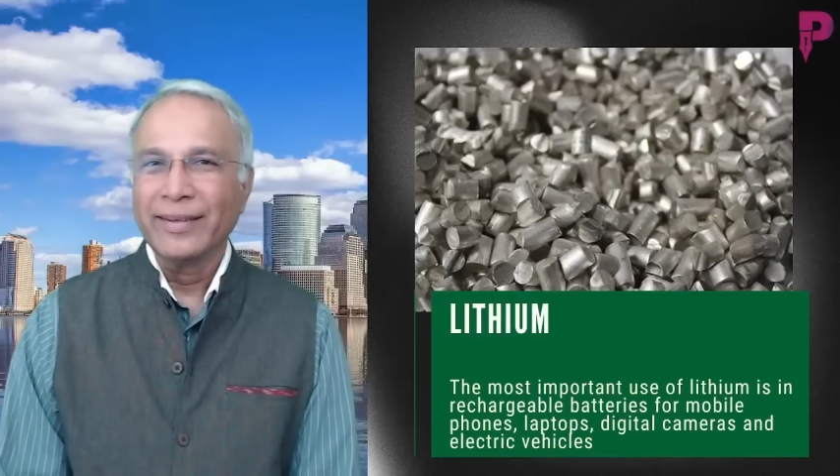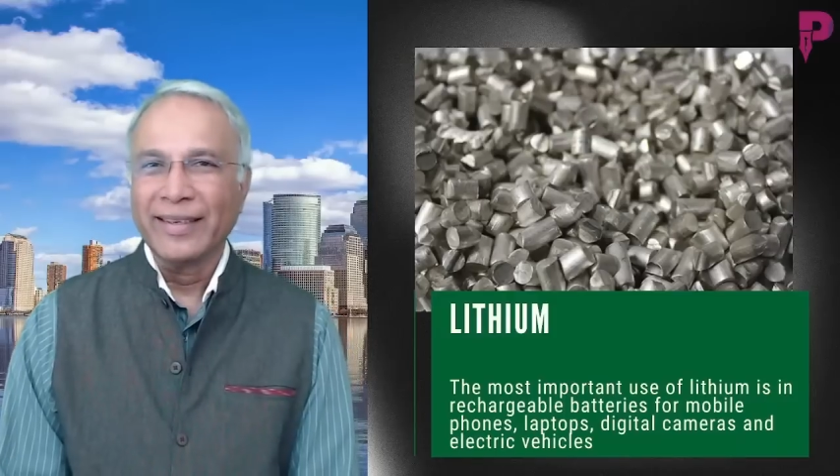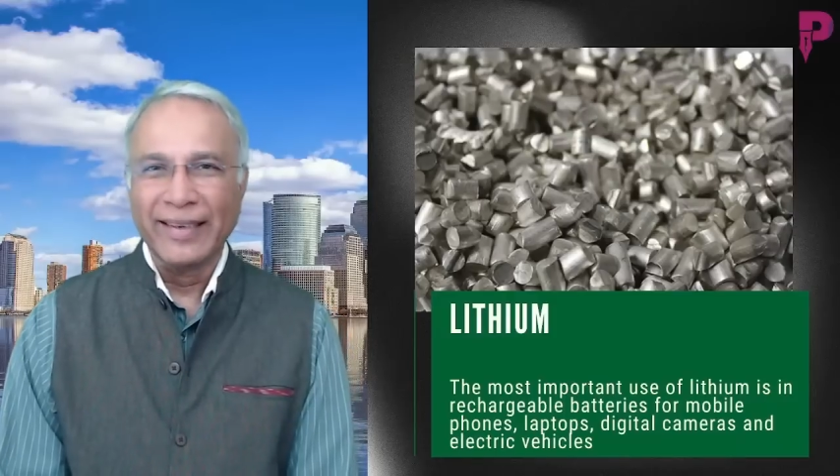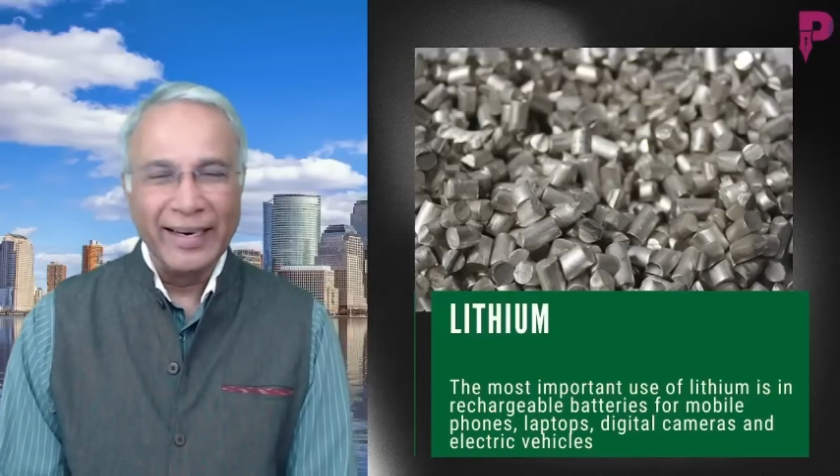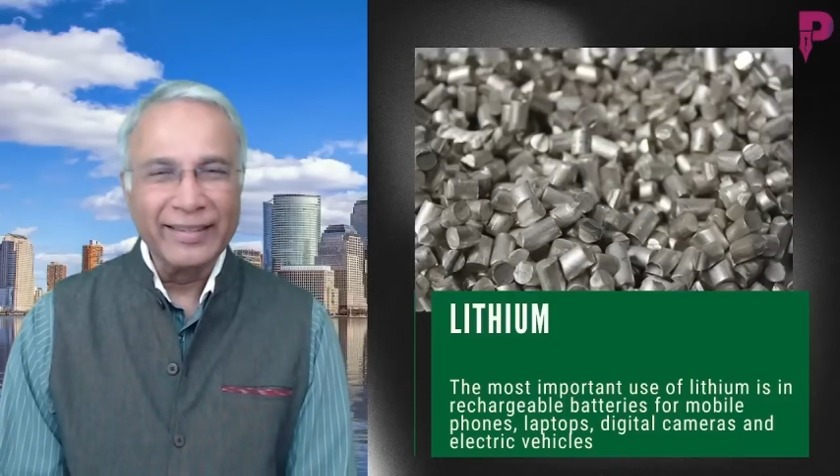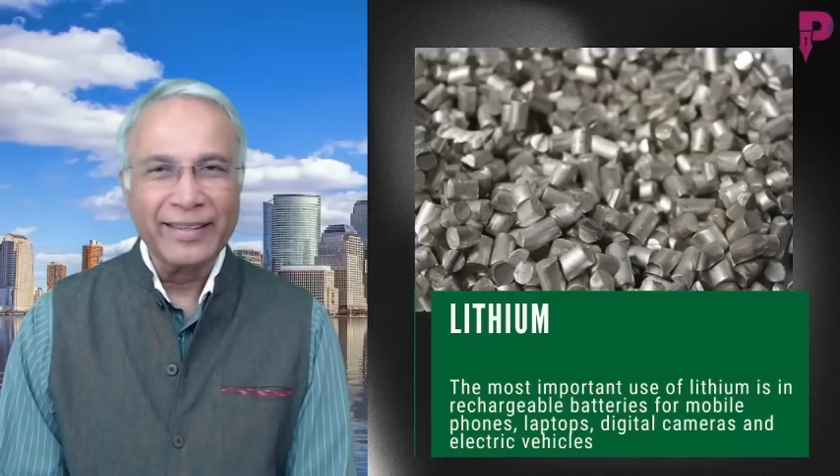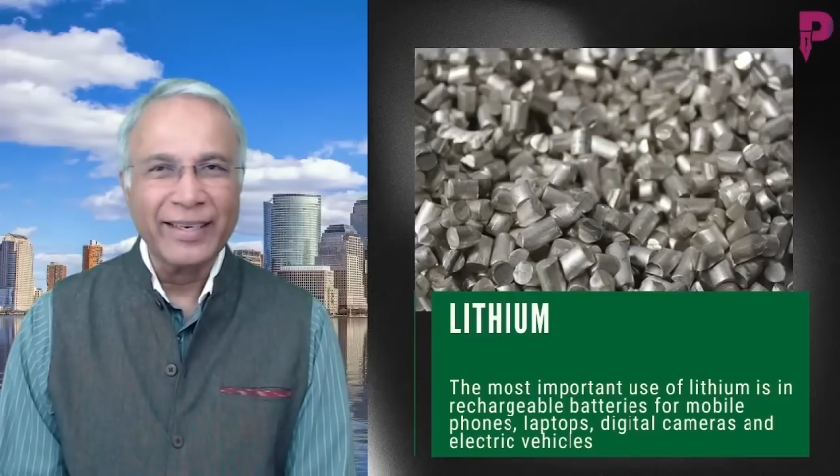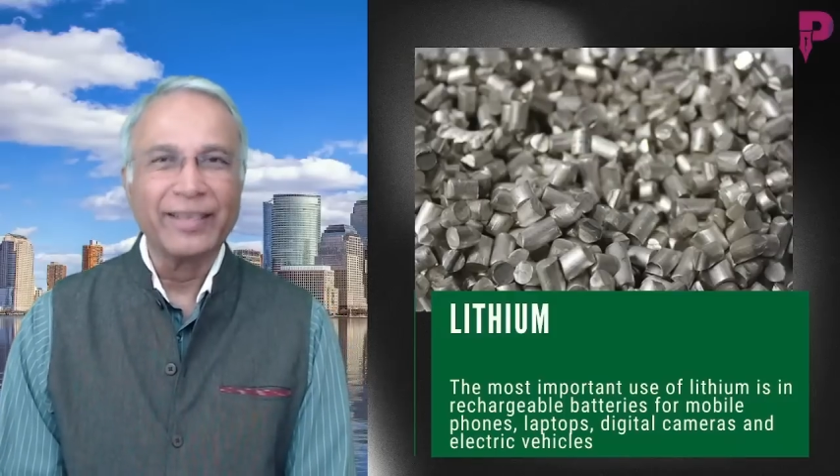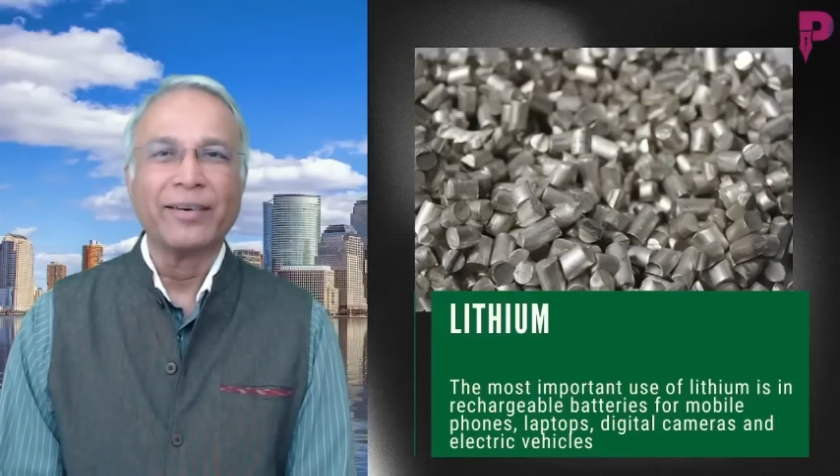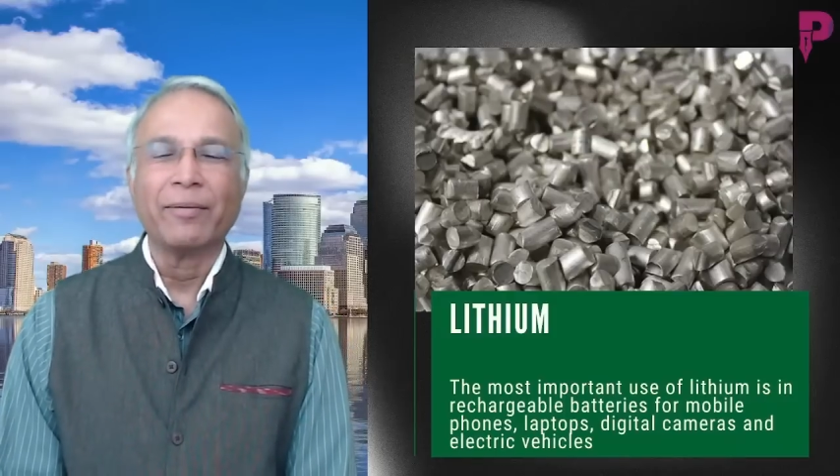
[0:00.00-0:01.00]

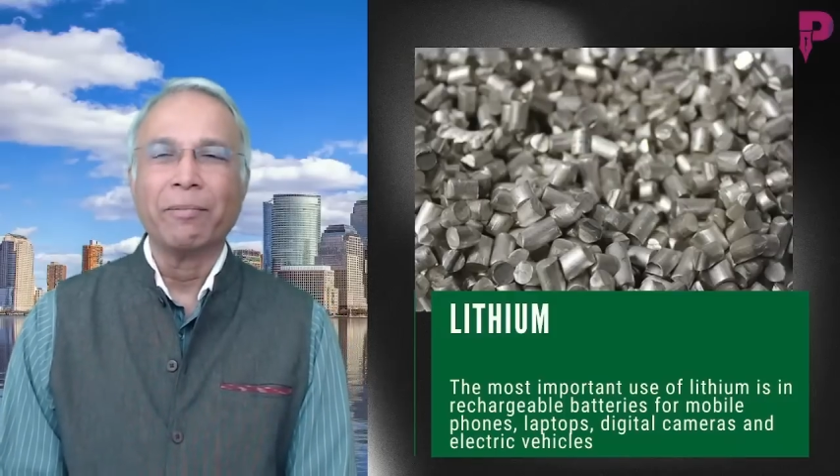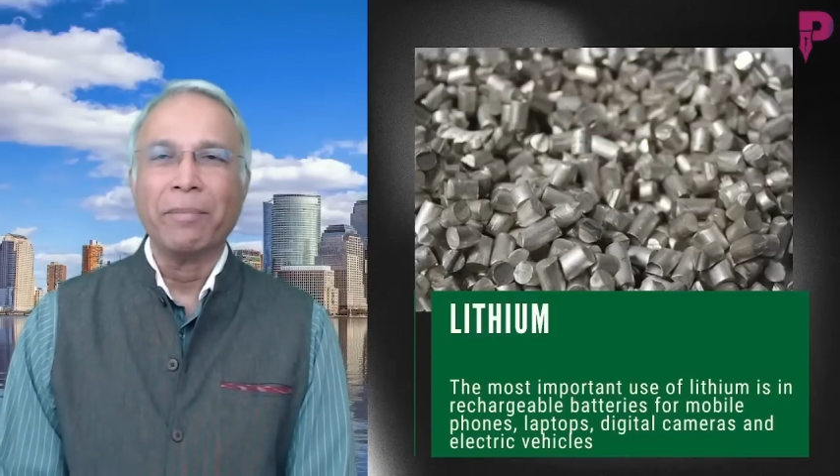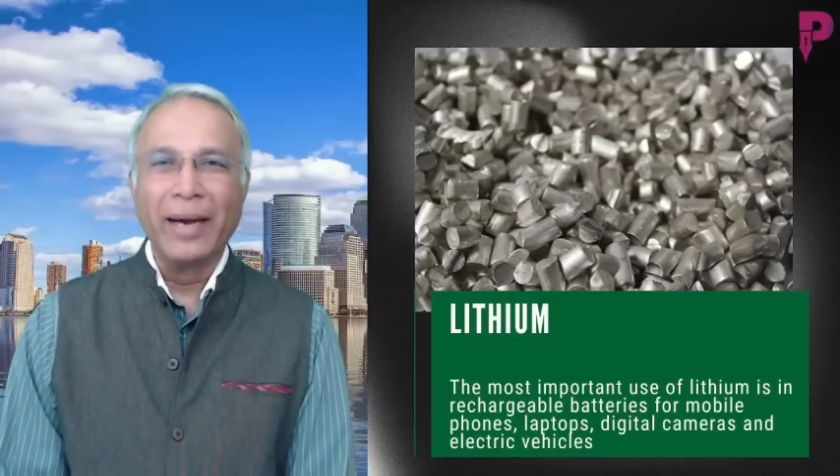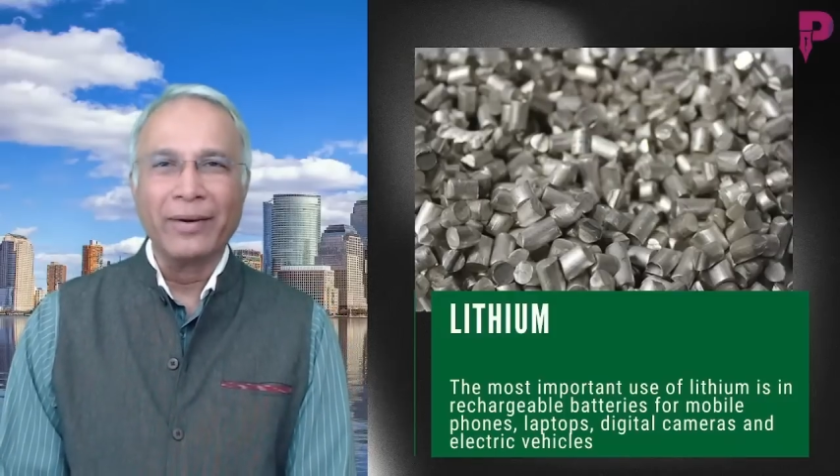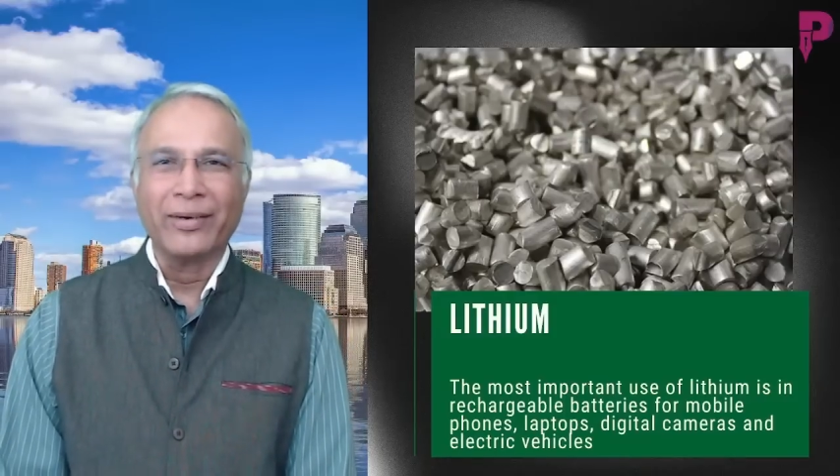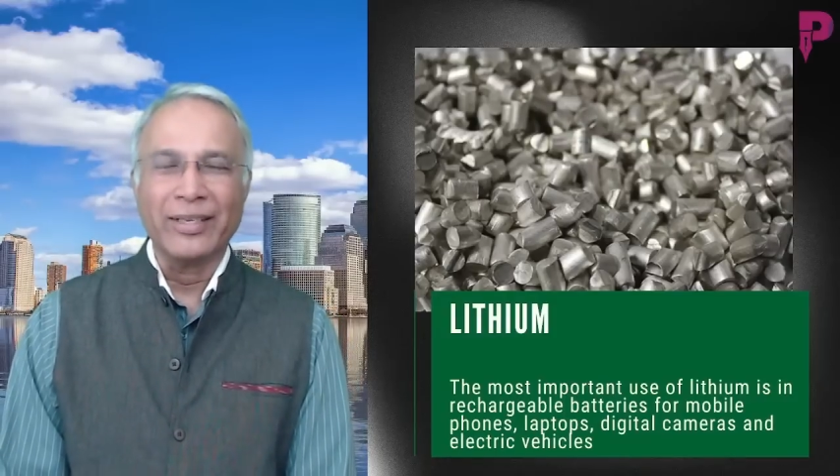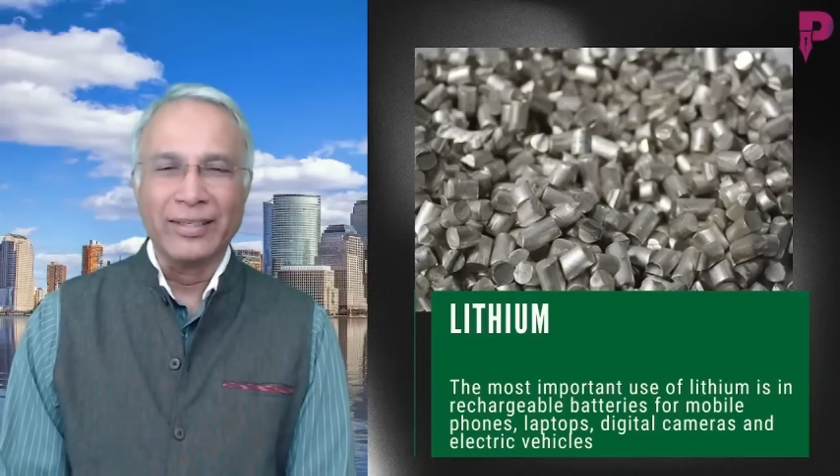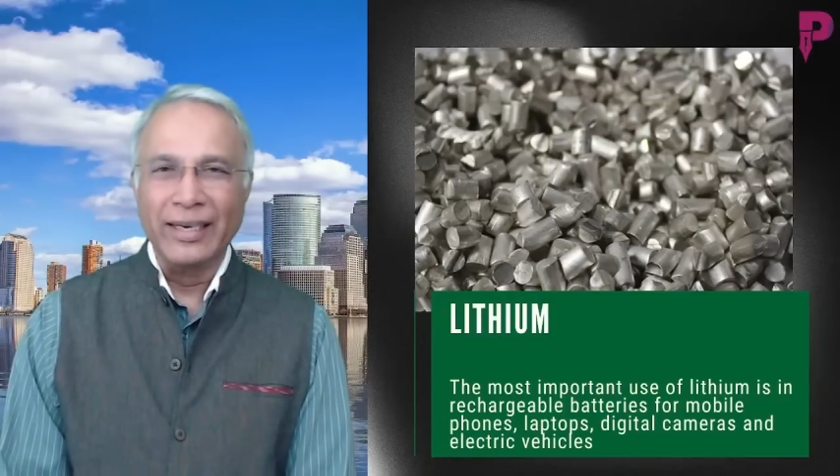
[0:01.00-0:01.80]
electric batteries.